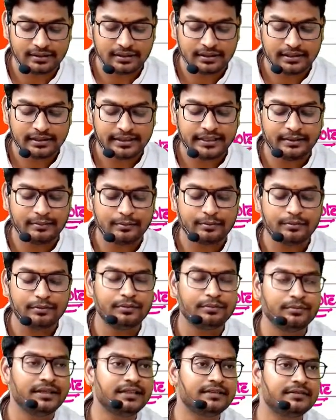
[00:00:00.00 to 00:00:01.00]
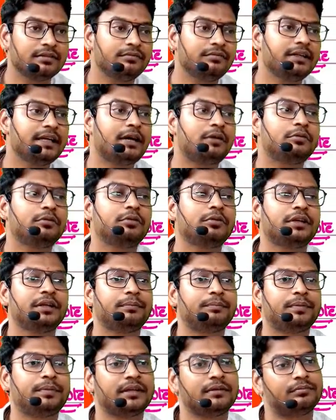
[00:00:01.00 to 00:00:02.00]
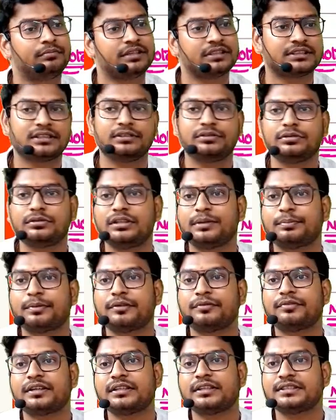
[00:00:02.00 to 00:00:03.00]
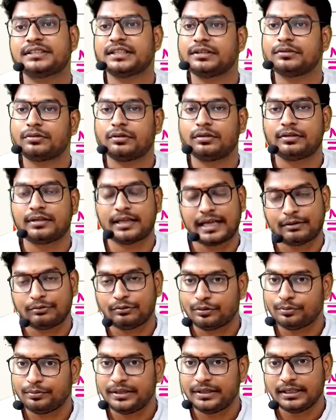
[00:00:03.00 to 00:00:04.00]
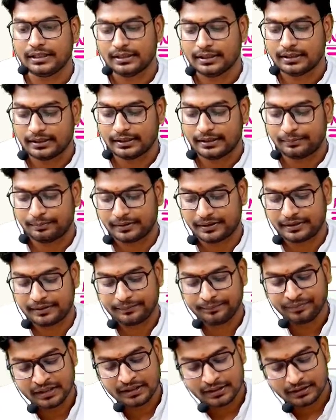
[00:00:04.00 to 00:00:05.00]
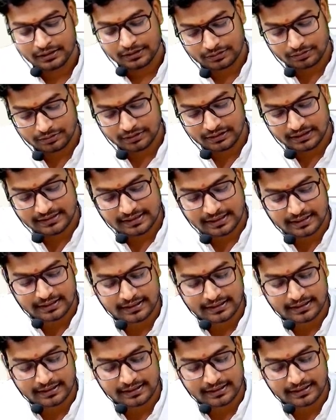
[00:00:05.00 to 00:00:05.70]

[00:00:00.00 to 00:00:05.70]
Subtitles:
Redeemable means we have to repay. Must and should the preference shareholder have to be repaid. So these are the